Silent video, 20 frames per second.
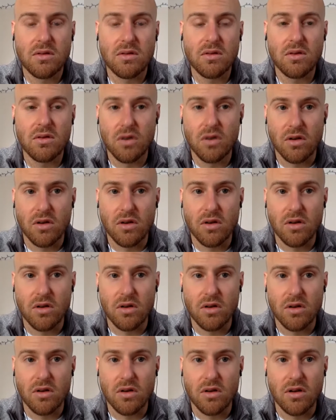you're
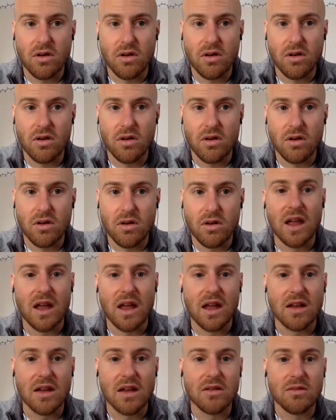affecting them
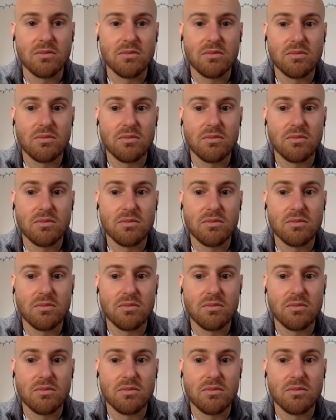and